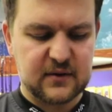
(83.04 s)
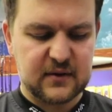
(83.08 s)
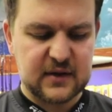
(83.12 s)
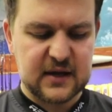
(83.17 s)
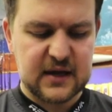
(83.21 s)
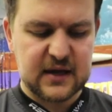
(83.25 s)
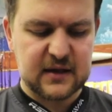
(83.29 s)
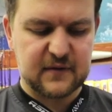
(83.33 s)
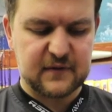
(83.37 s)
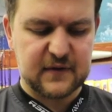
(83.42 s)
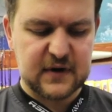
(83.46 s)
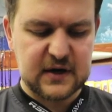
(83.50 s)

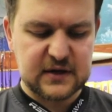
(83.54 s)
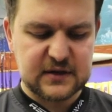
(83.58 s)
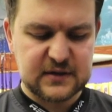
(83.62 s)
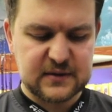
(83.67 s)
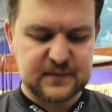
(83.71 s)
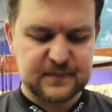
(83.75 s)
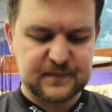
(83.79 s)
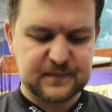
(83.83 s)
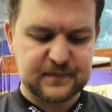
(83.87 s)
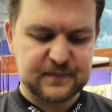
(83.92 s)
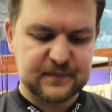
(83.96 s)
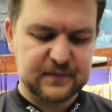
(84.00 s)
here in the front.
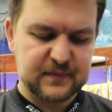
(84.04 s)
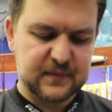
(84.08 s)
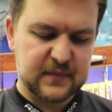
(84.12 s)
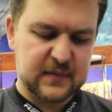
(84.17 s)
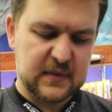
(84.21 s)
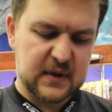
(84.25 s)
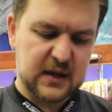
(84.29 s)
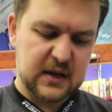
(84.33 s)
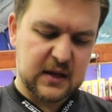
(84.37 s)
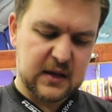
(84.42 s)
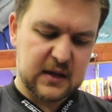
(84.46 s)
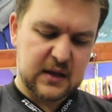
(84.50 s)

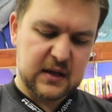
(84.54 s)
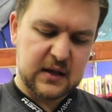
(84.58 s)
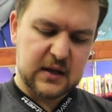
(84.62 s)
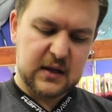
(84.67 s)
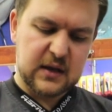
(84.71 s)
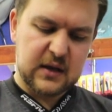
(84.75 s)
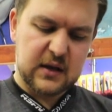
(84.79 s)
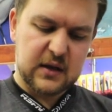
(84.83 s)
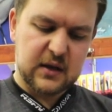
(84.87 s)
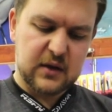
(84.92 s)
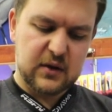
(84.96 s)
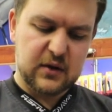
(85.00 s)

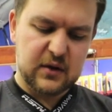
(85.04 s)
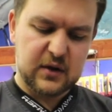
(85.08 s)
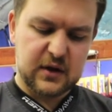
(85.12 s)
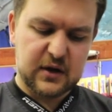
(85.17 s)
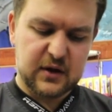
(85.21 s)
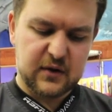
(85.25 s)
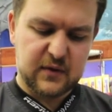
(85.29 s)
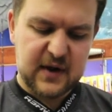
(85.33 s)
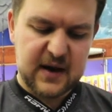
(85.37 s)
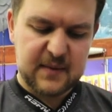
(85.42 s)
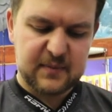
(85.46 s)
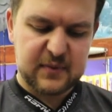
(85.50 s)
You're
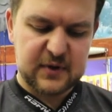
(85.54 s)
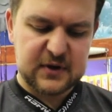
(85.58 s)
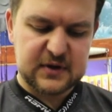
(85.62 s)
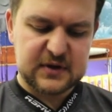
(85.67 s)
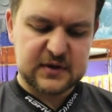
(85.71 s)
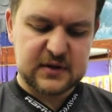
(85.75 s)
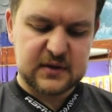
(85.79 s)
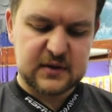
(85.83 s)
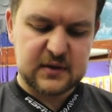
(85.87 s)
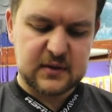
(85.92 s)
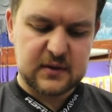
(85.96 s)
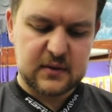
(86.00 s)
gonna wrap it